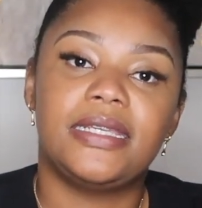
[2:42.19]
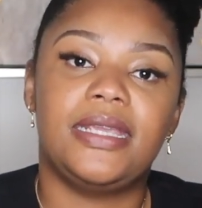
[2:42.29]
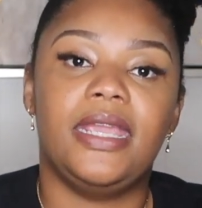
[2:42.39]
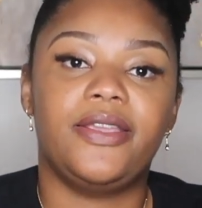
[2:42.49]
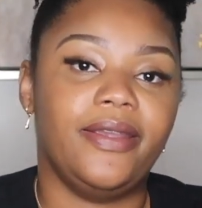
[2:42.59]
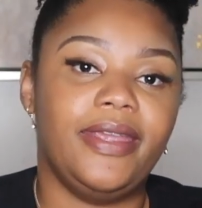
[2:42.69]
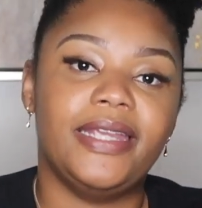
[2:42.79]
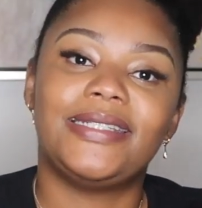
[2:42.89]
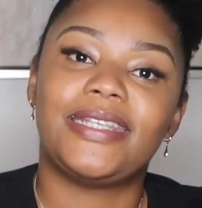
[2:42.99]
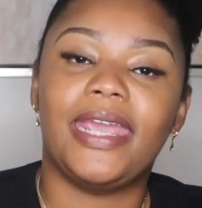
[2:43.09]
Get your
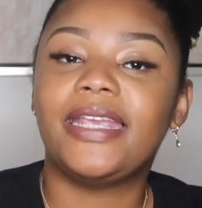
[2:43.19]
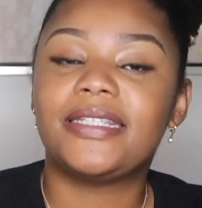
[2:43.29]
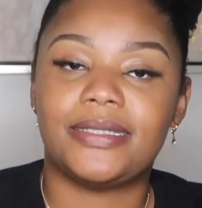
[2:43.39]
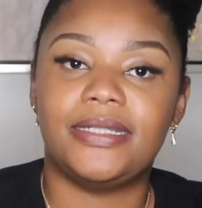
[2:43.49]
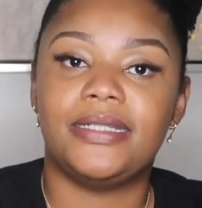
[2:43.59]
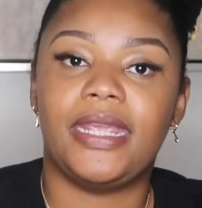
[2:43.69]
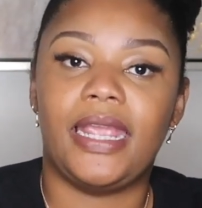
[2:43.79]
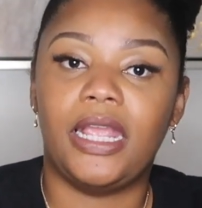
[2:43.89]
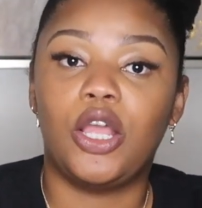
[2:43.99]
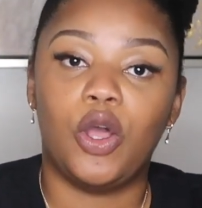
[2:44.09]
education
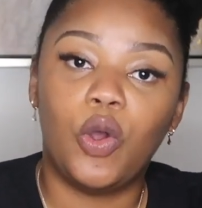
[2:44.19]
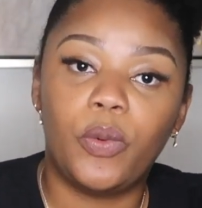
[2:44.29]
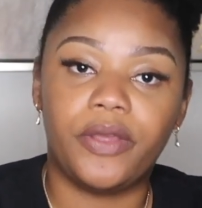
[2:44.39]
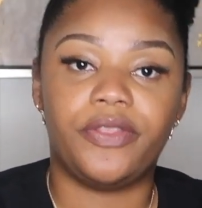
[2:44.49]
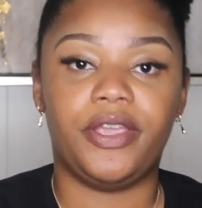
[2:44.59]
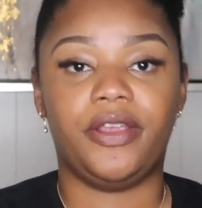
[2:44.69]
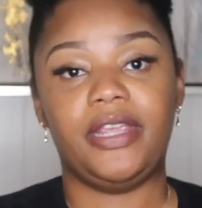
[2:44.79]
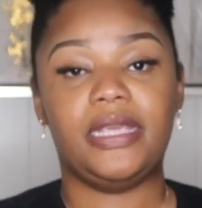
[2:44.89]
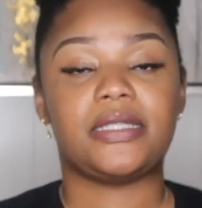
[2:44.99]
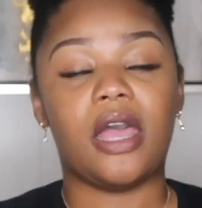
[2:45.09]
and go where there
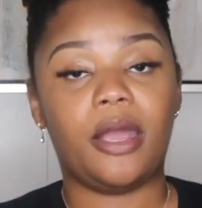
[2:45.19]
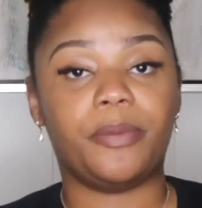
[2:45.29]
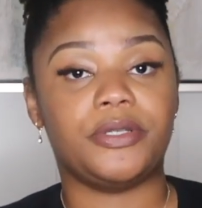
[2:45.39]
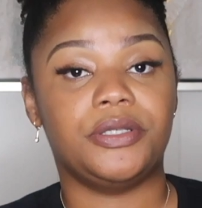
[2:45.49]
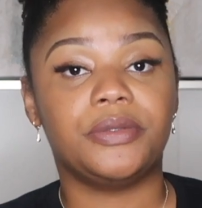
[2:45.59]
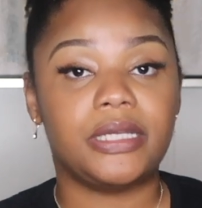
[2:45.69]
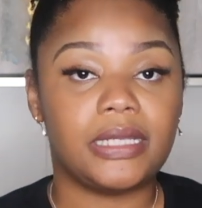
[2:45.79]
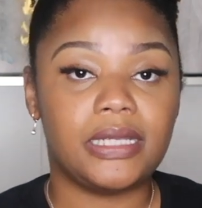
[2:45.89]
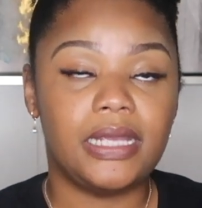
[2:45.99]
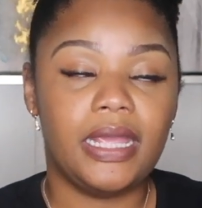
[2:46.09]
is
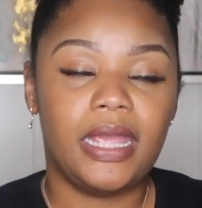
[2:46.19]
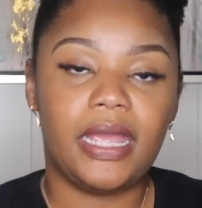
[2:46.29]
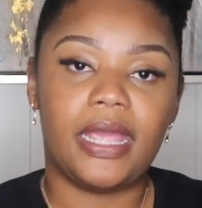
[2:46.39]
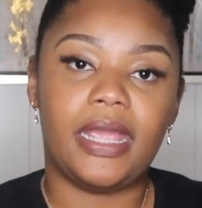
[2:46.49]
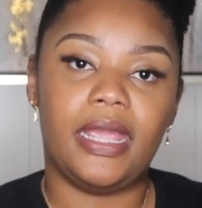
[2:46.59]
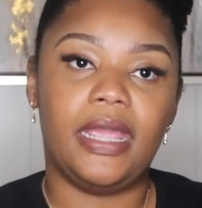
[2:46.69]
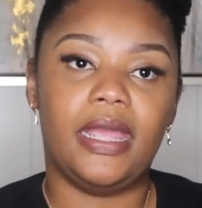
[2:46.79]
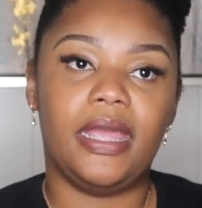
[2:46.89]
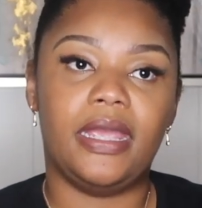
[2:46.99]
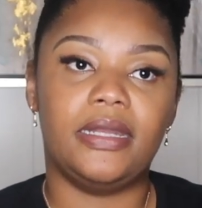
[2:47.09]
opportunity,
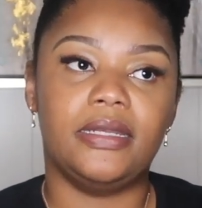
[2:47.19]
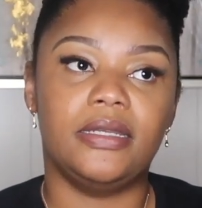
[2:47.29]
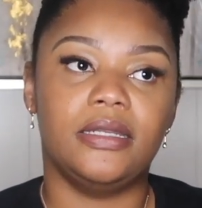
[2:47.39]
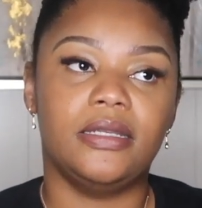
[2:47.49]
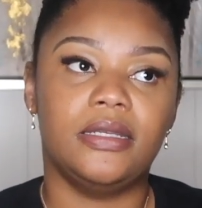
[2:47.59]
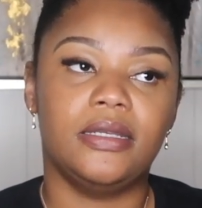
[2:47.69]
and